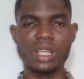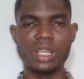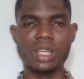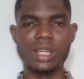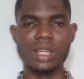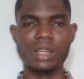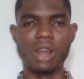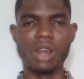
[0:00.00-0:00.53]

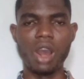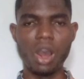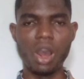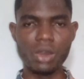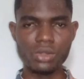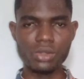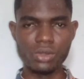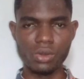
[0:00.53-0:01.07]
And
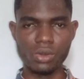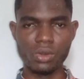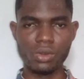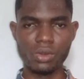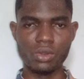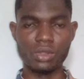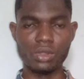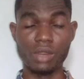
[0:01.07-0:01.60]

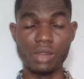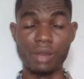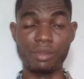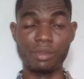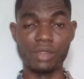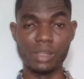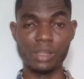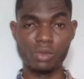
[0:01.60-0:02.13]
also
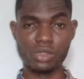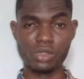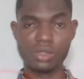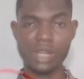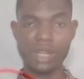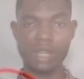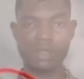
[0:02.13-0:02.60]
for the muscular